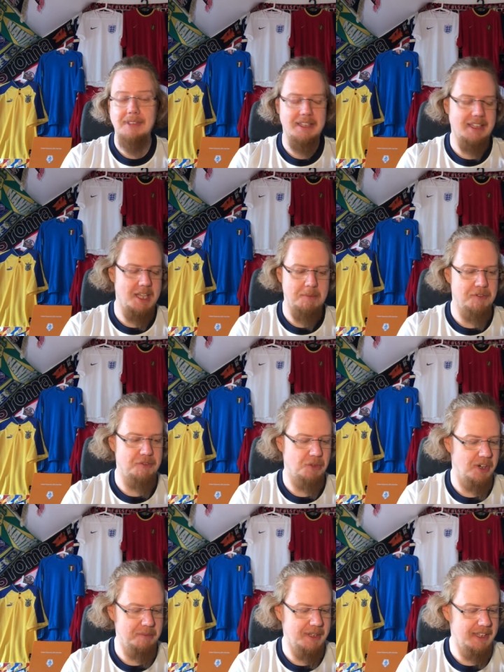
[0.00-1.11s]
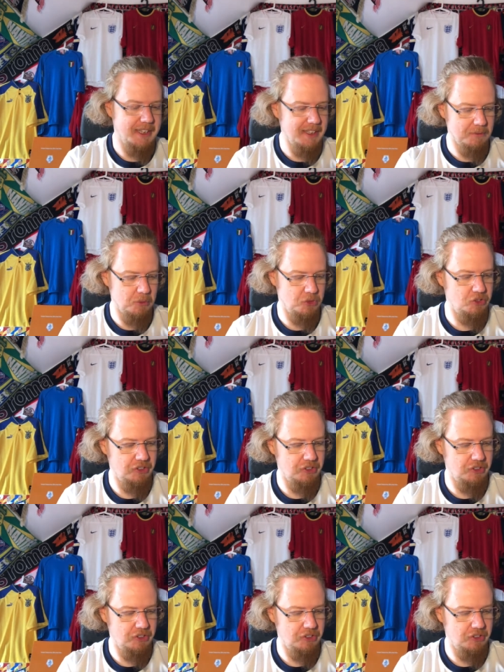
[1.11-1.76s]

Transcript: the day before. I mean, that was